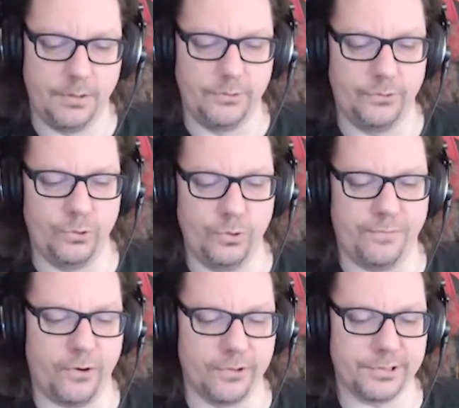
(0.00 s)
Do you
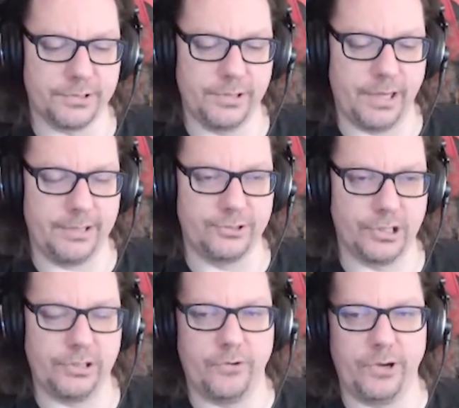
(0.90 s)
force and
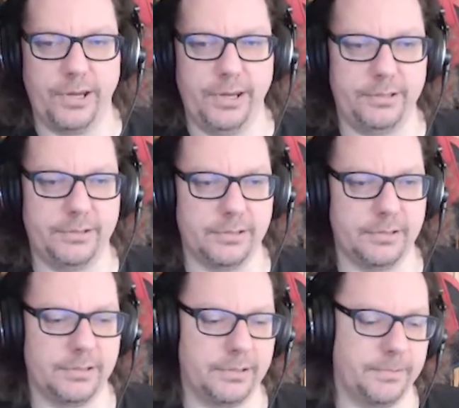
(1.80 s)
generate
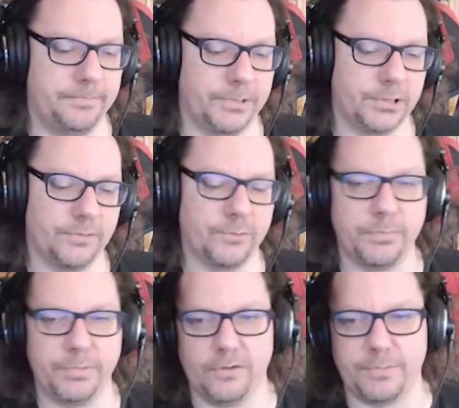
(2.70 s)
software
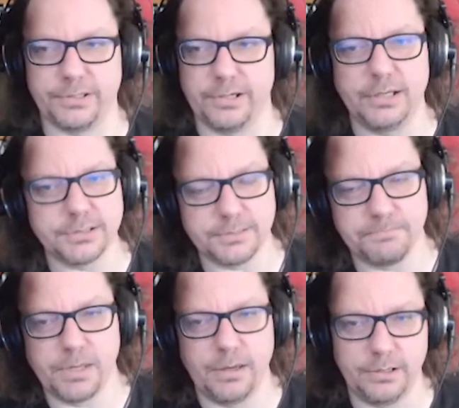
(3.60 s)
bill of materials
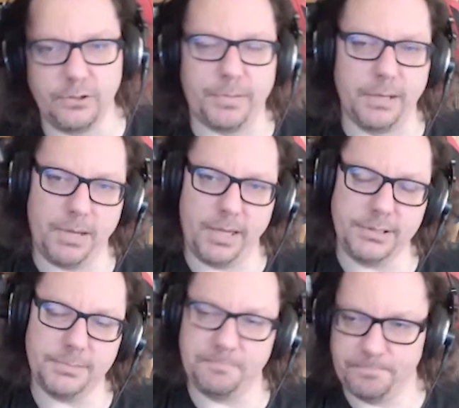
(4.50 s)
in your pipelines?